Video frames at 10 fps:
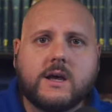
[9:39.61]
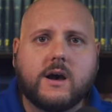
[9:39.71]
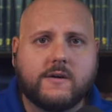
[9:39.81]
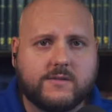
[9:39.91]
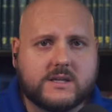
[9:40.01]

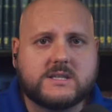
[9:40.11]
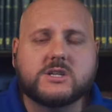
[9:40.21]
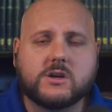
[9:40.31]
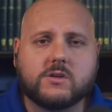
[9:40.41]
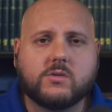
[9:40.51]
of the
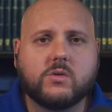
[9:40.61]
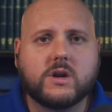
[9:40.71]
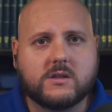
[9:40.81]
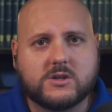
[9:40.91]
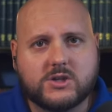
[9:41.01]
teaching authority
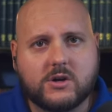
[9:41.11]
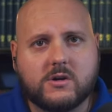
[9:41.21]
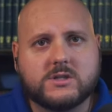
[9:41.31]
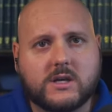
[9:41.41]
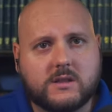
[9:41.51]
of the church and